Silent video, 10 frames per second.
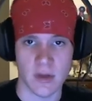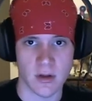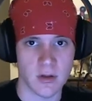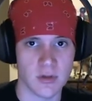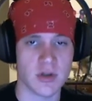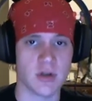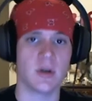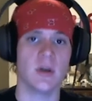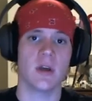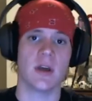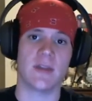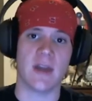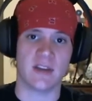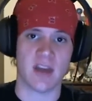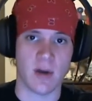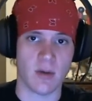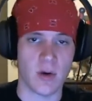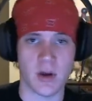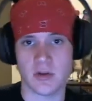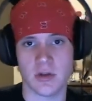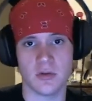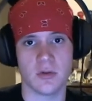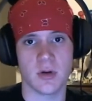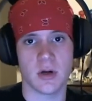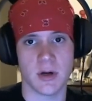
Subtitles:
conclusion. And that's how I want to do